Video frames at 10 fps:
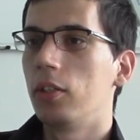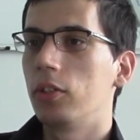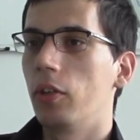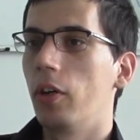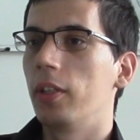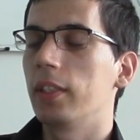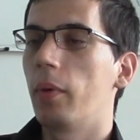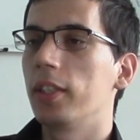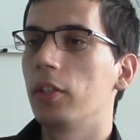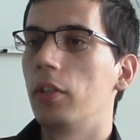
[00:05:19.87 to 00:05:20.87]
So uh, there
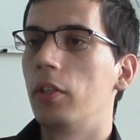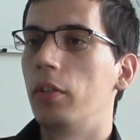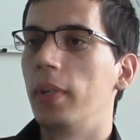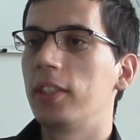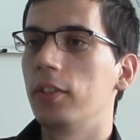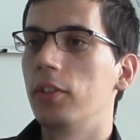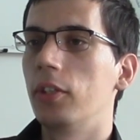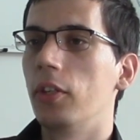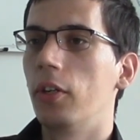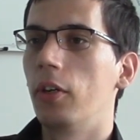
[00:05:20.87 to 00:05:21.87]
was a
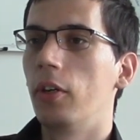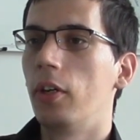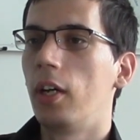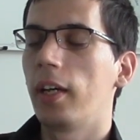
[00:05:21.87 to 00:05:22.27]
recent uh,